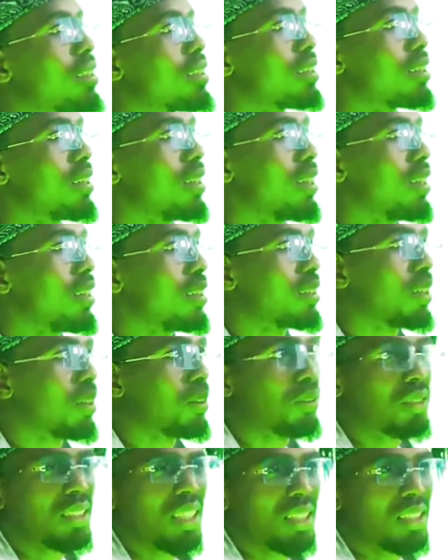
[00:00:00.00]
years
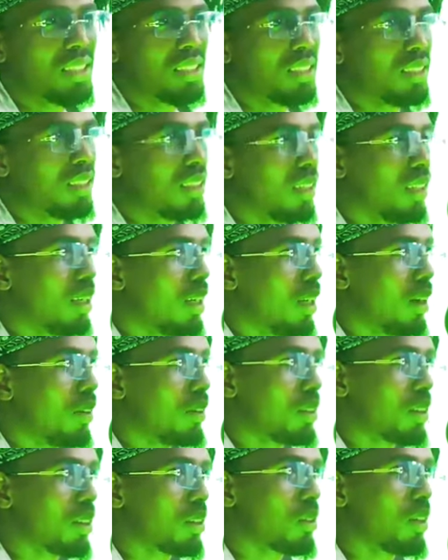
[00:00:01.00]
later, which hasn't.
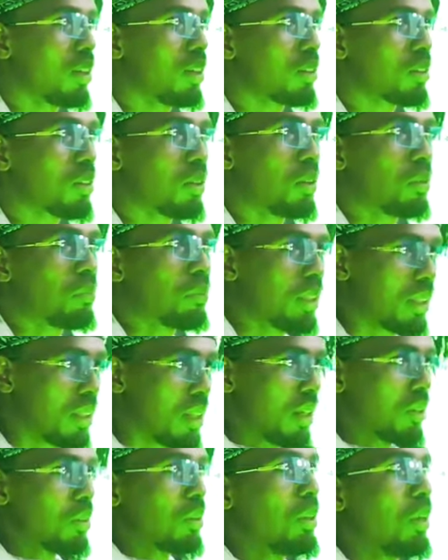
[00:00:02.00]
I was actually wrong,
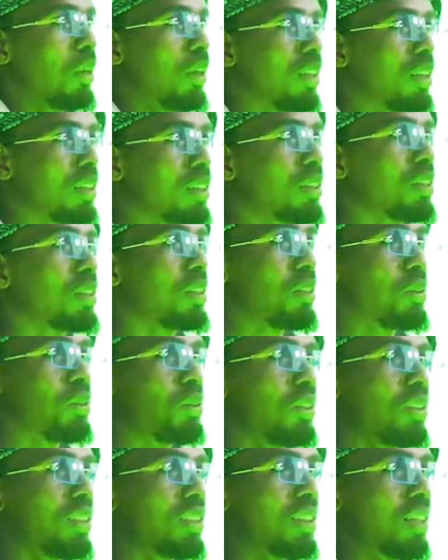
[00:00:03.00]
but now second
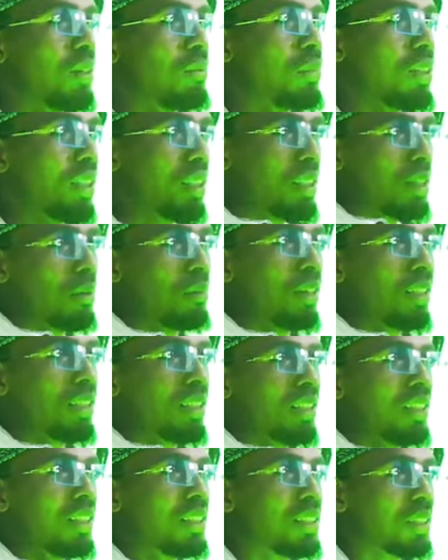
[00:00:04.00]
tweet, make us have a
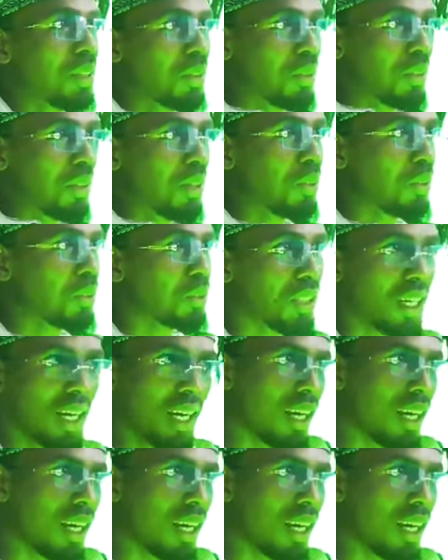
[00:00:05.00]
grand second route.